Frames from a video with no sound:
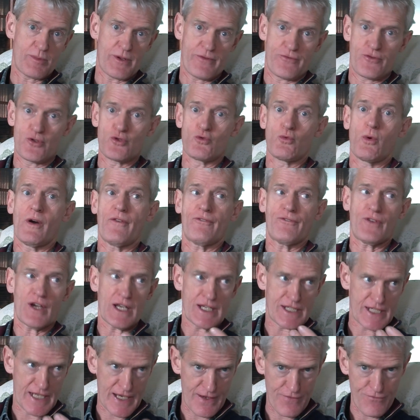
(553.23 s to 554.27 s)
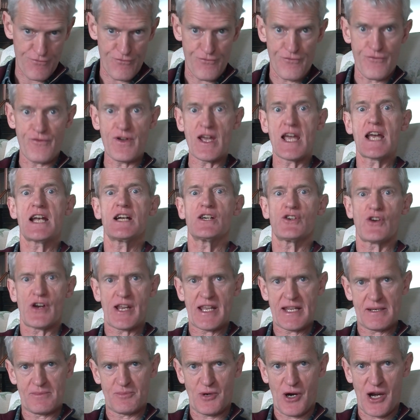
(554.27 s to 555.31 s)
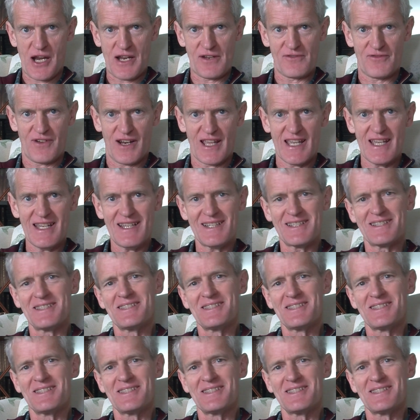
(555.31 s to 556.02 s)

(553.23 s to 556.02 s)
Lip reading: if you were fighting very bravely,